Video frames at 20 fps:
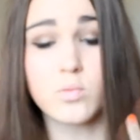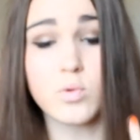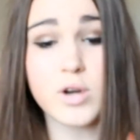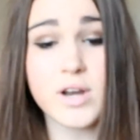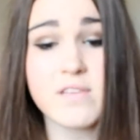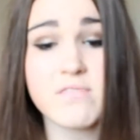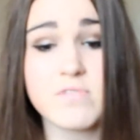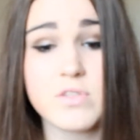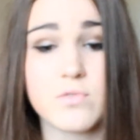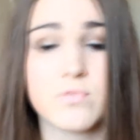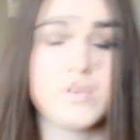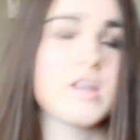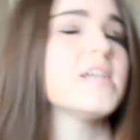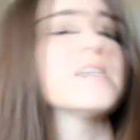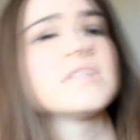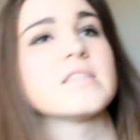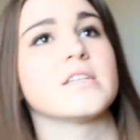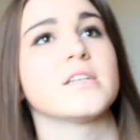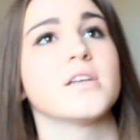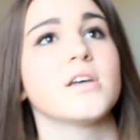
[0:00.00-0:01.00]
Whatever the
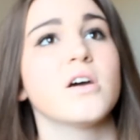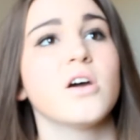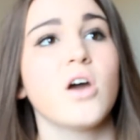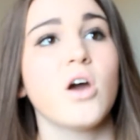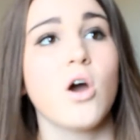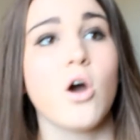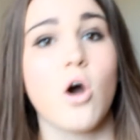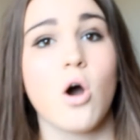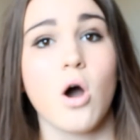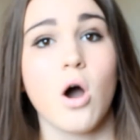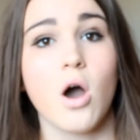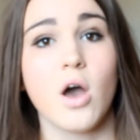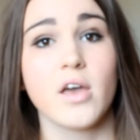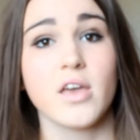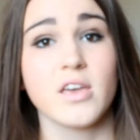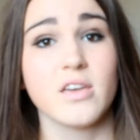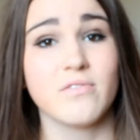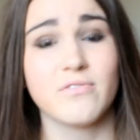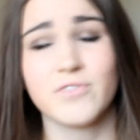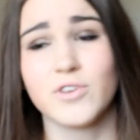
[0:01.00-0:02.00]
reason,
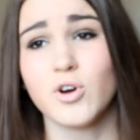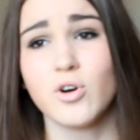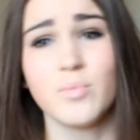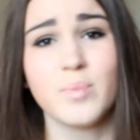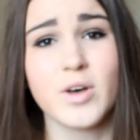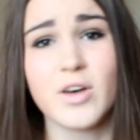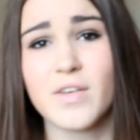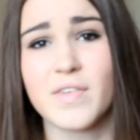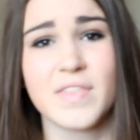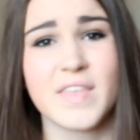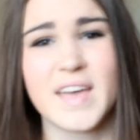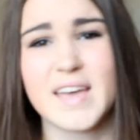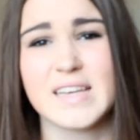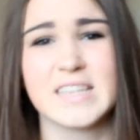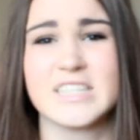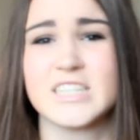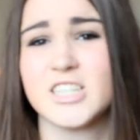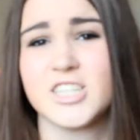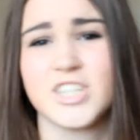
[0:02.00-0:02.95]
if your birthday is